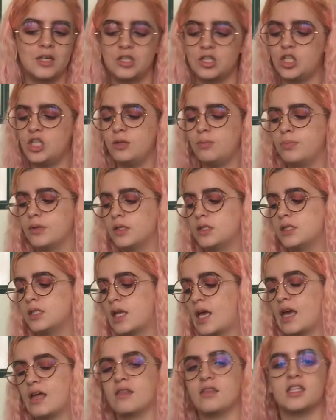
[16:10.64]
cheaper
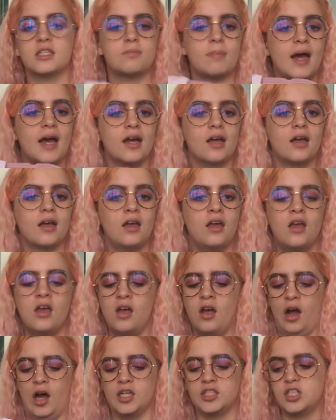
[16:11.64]
to get this pack.
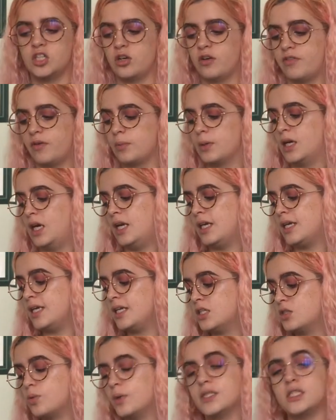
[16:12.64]
I don't know if I'm gonna
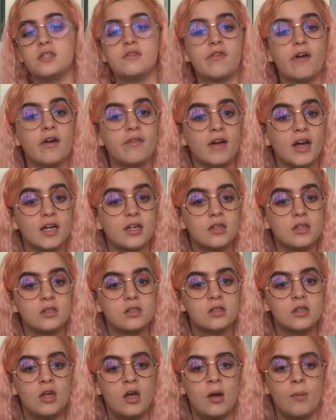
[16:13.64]
need 25
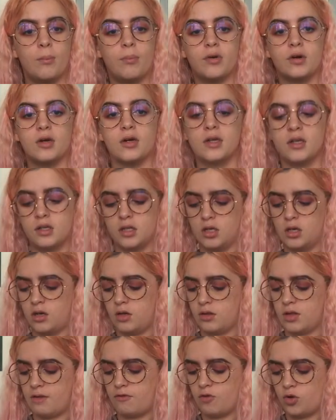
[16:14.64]
hangers, but you
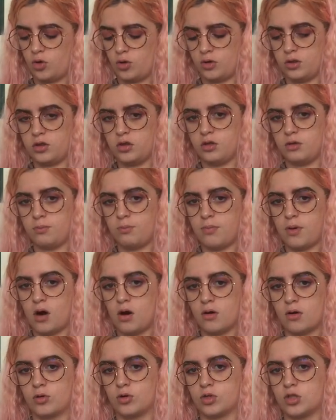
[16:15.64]
know, they've got the
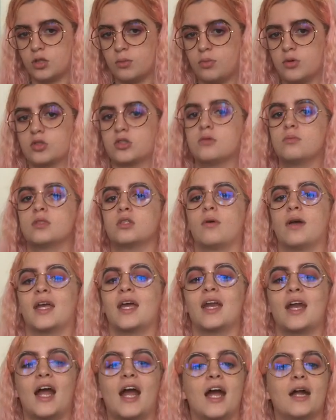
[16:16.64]
bar across the bottom so I
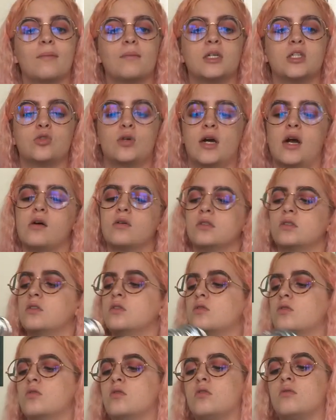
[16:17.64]
can hang my
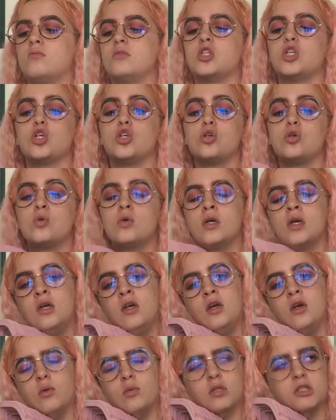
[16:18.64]
trousers on them too,
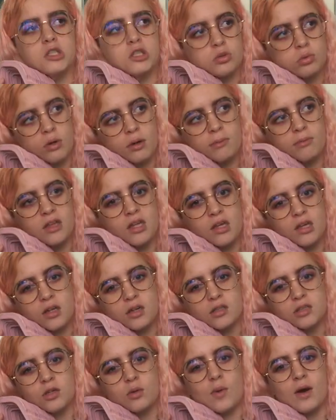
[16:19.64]
which is what I'm
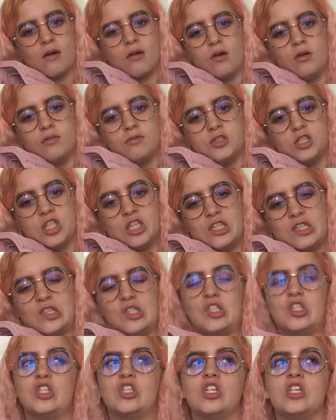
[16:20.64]
thinking, because I wear a lot of
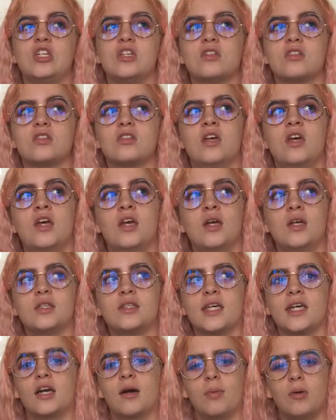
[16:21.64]
jeans and jeans
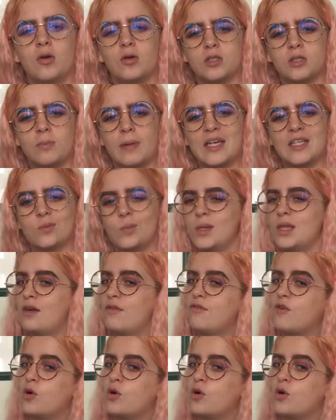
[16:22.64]
take up a lot of space when they're